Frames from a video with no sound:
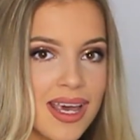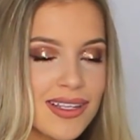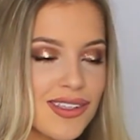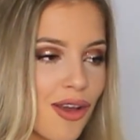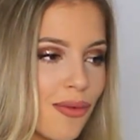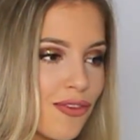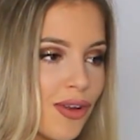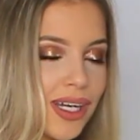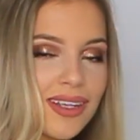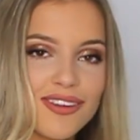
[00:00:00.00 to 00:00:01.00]
so we've
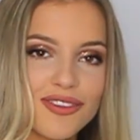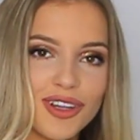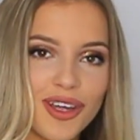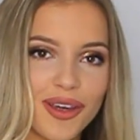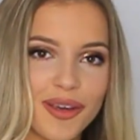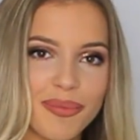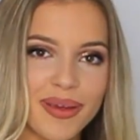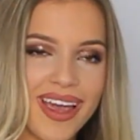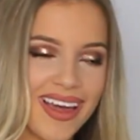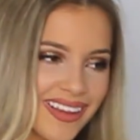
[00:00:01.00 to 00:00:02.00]
got like a different look. But yeah,